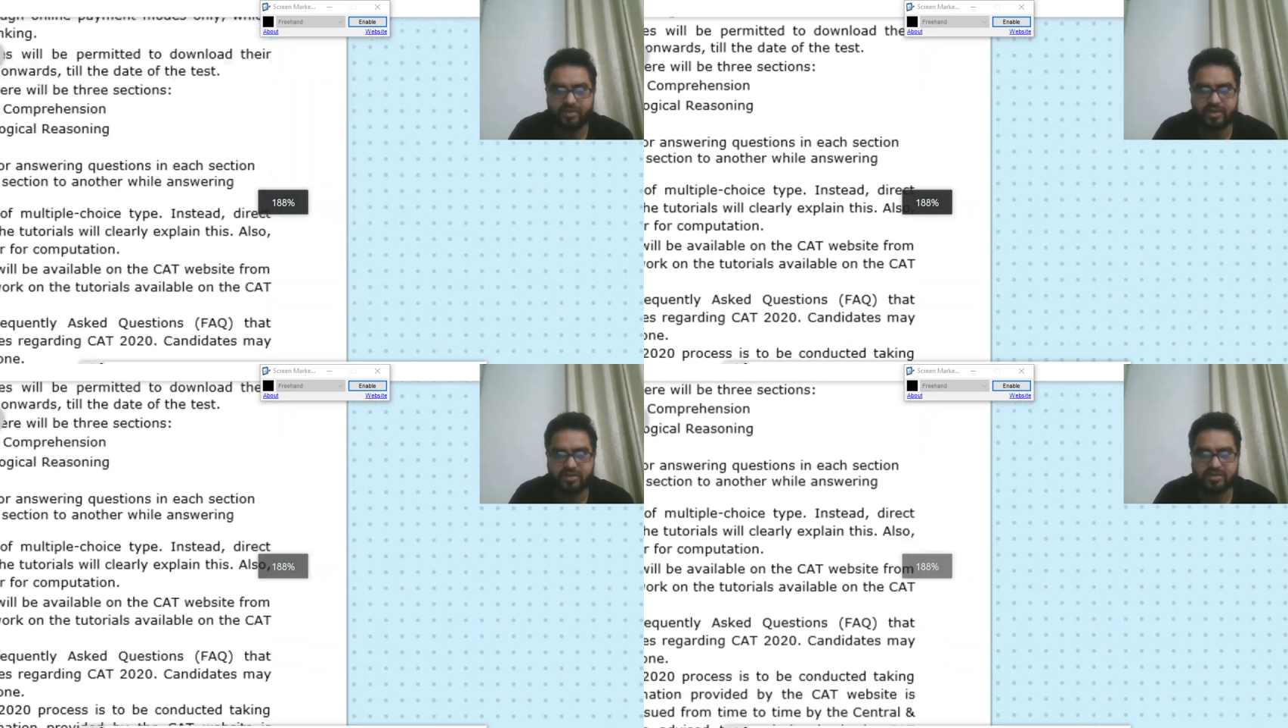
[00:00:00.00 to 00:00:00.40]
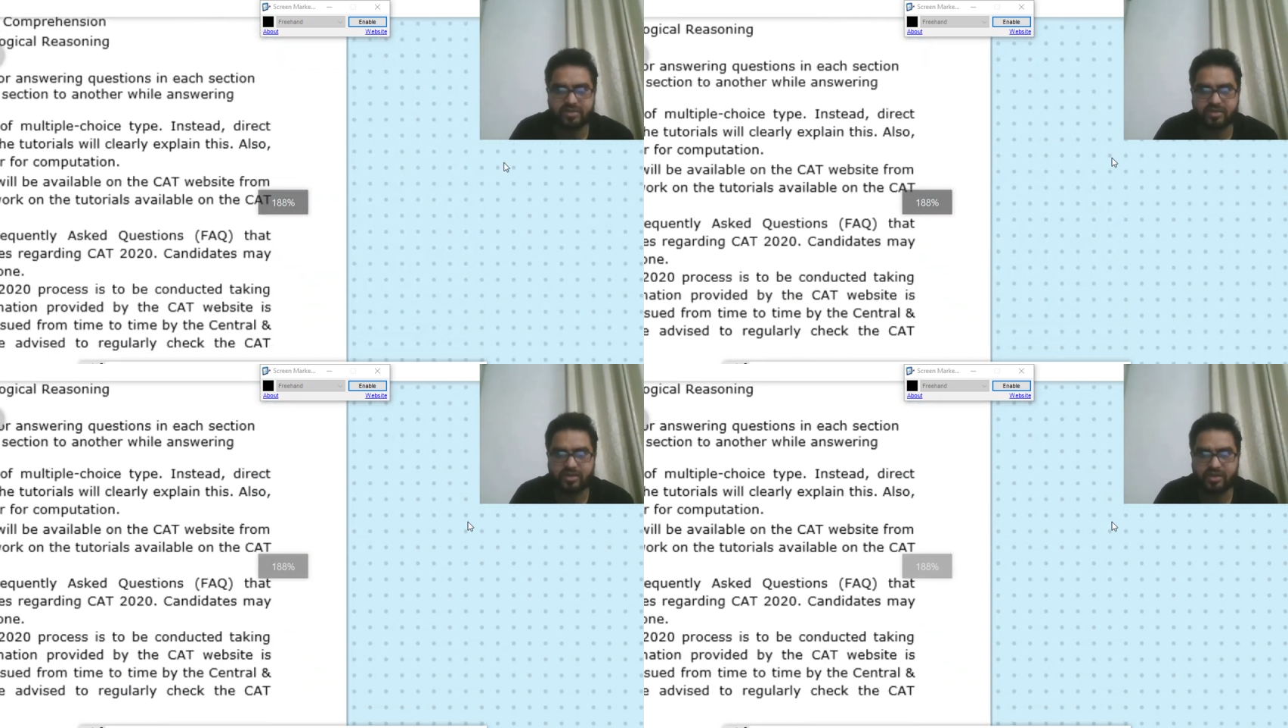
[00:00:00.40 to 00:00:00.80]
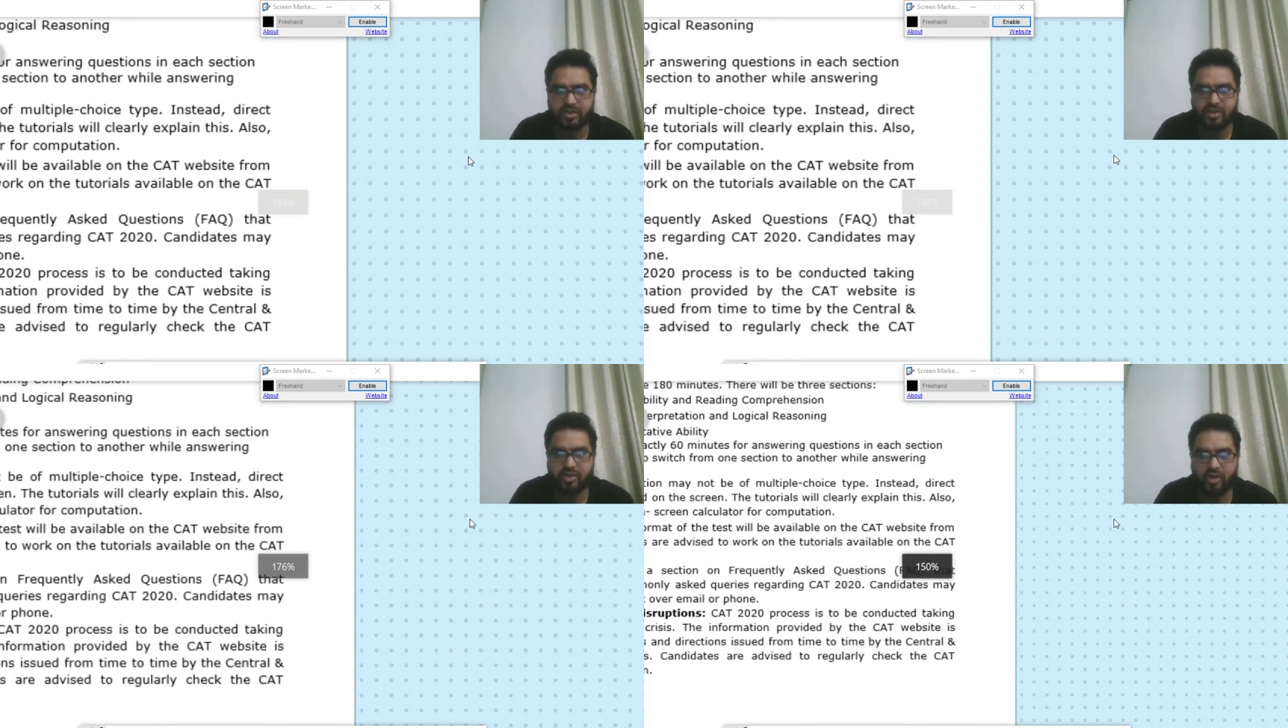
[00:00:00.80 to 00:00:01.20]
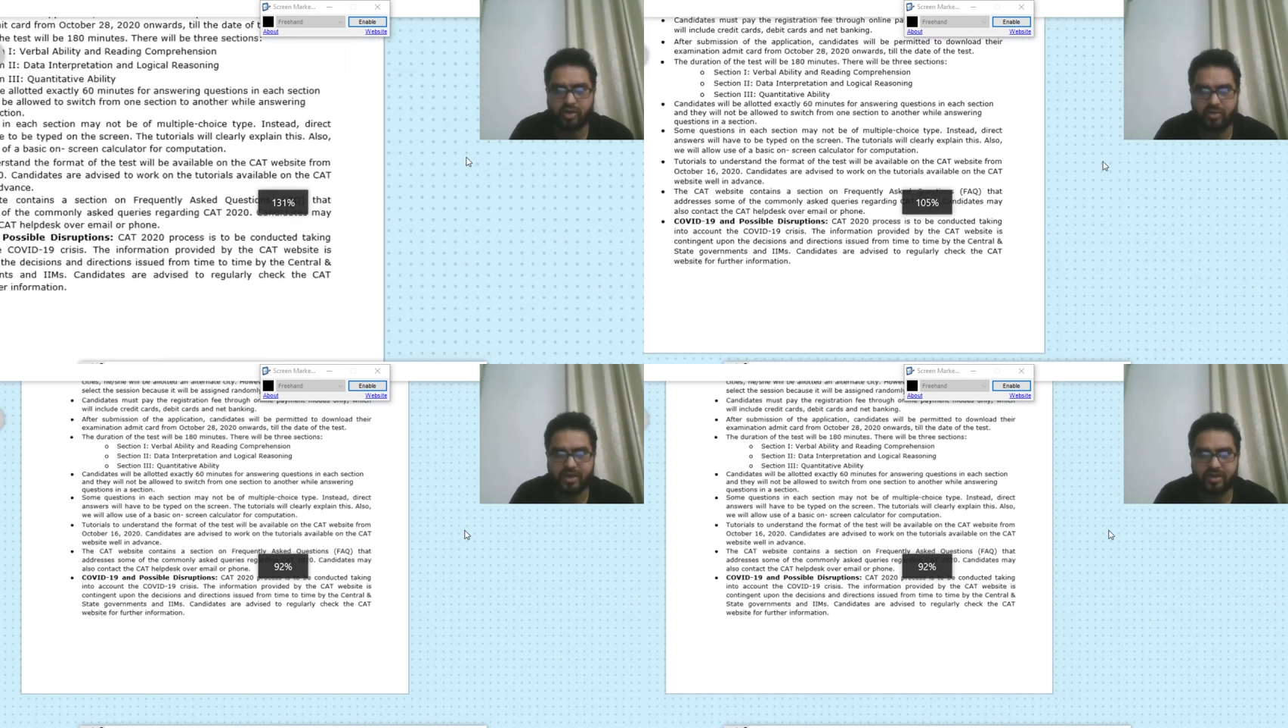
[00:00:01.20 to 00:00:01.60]
this
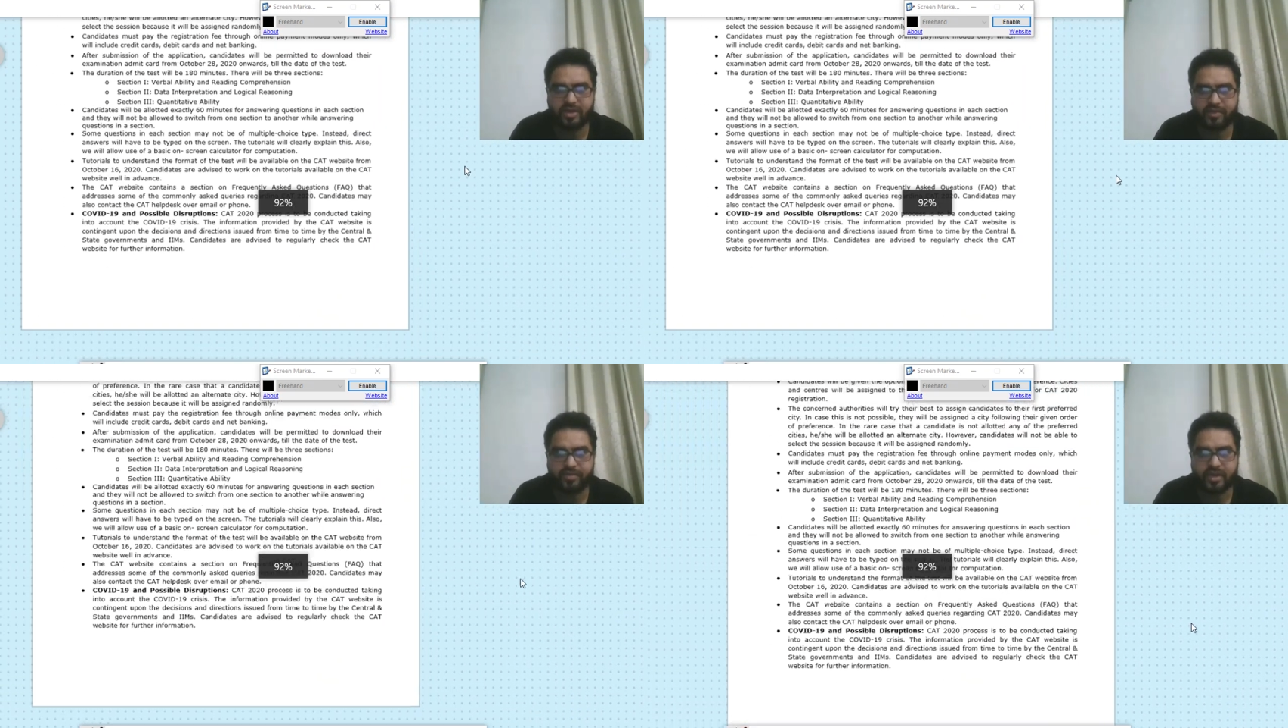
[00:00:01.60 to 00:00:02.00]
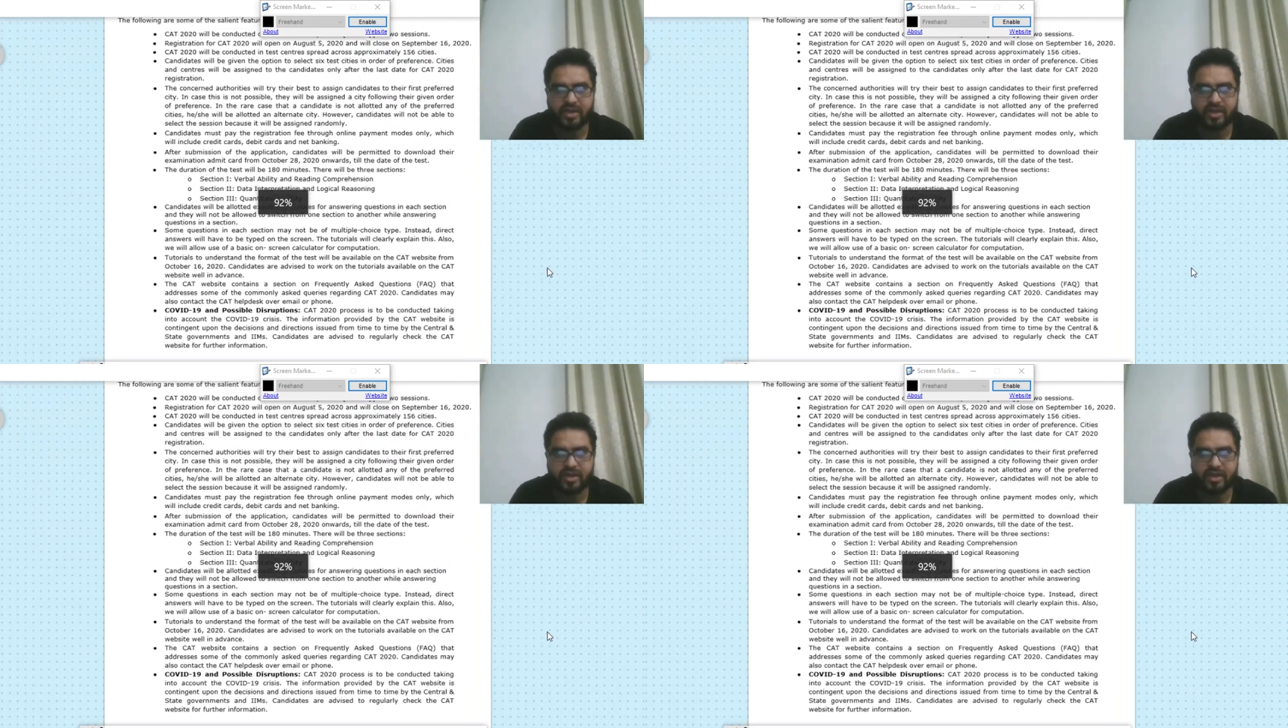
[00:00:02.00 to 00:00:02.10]
document okay